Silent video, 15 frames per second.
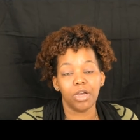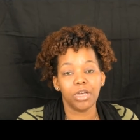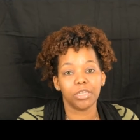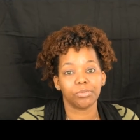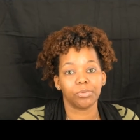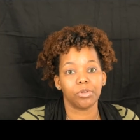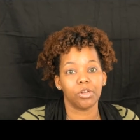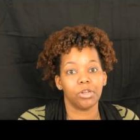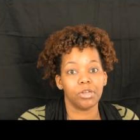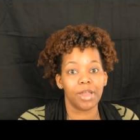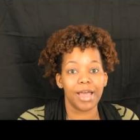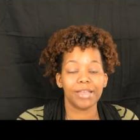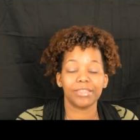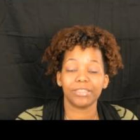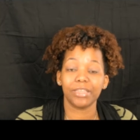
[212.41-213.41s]
husband and
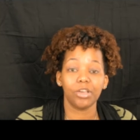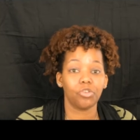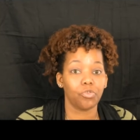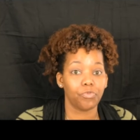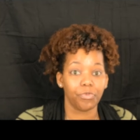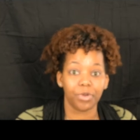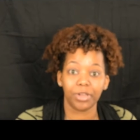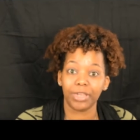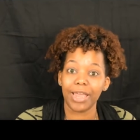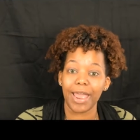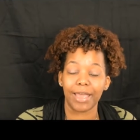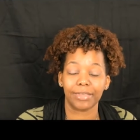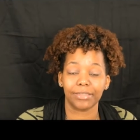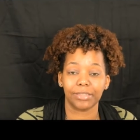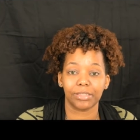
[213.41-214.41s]
not settle for
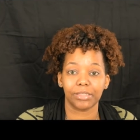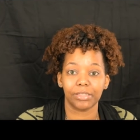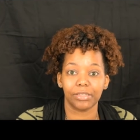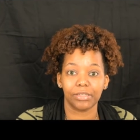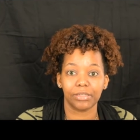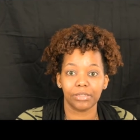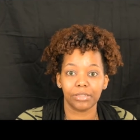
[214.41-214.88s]
less.